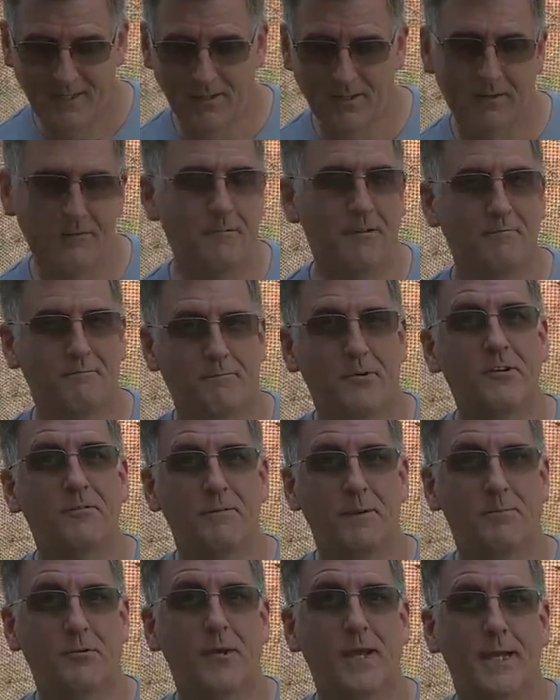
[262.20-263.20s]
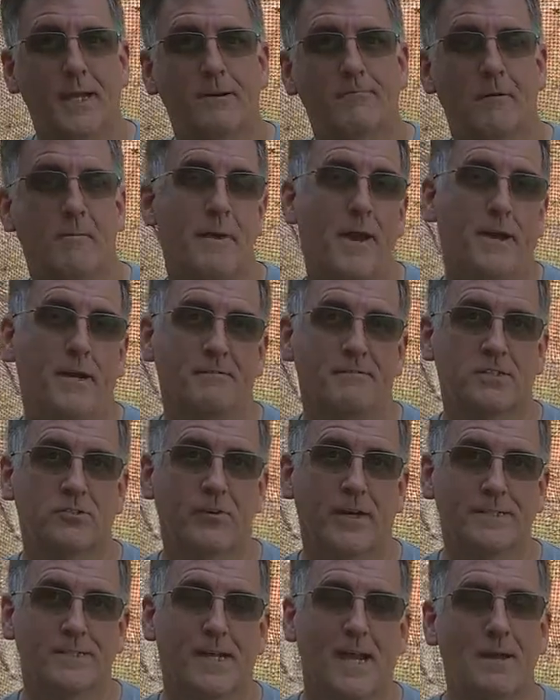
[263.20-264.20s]
we've heard of people getting repetitive
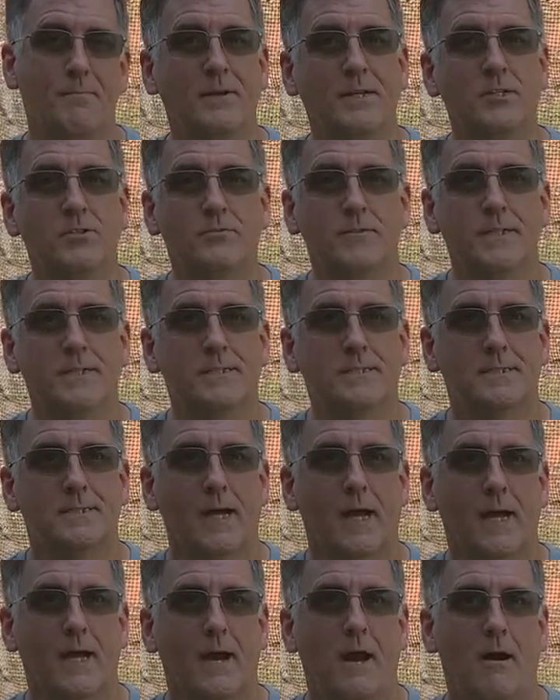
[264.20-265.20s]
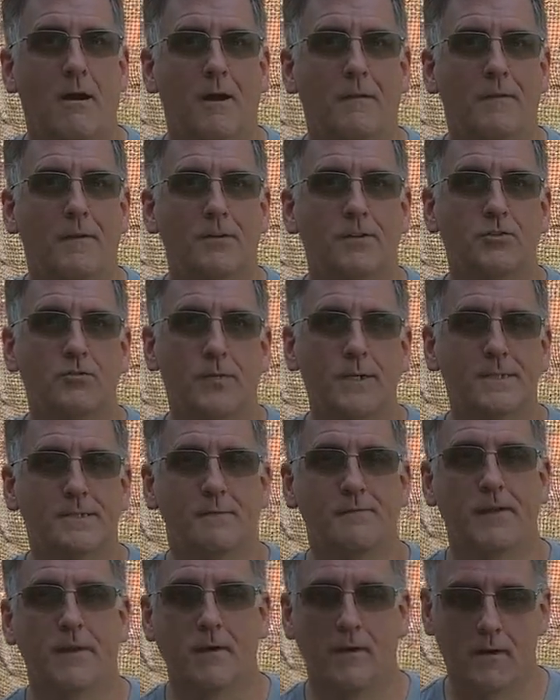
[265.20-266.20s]
stress type injuries on their joints
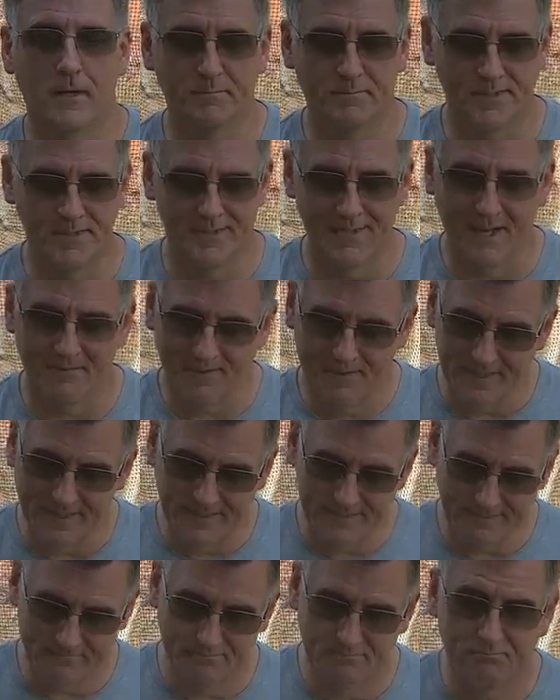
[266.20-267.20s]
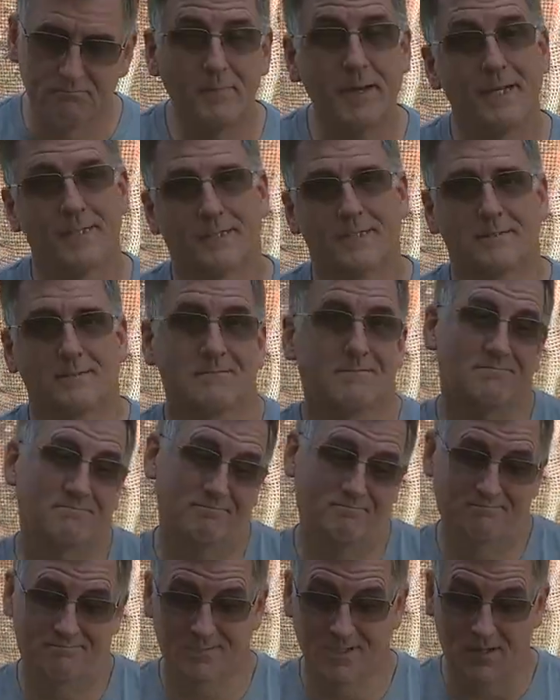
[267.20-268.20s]
and their arms and stuff, and this makes
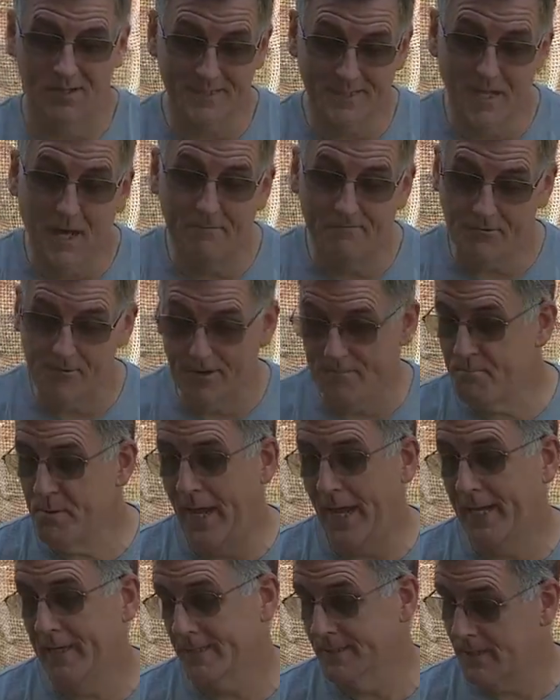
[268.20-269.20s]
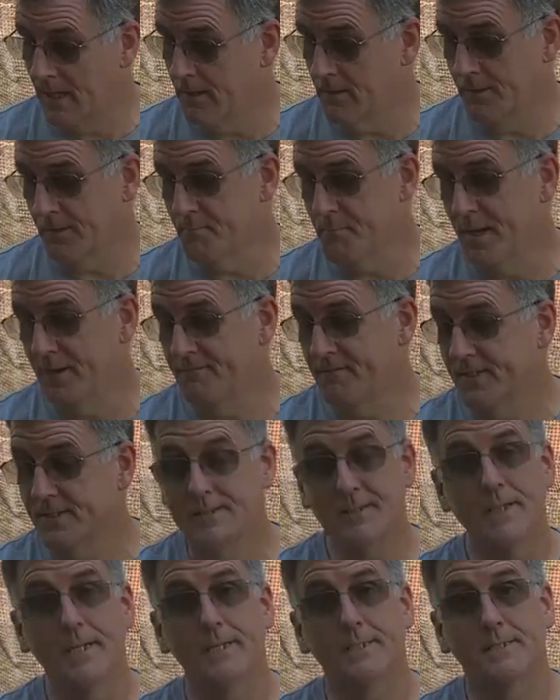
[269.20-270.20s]
the softer impact not only benefits
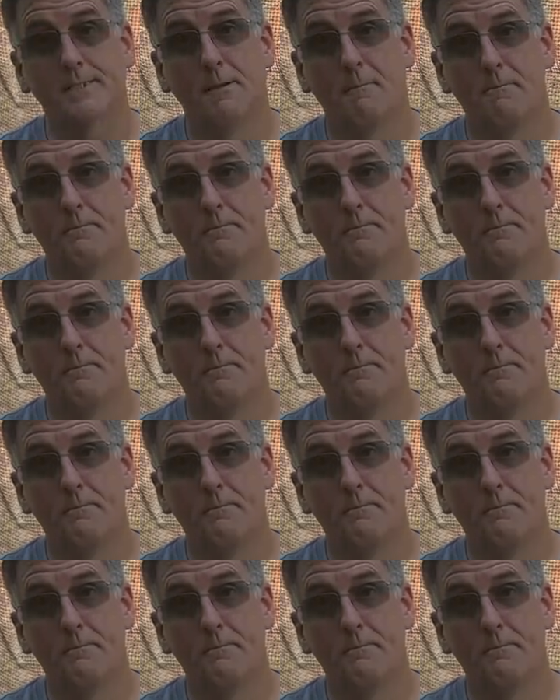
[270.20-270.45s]
this,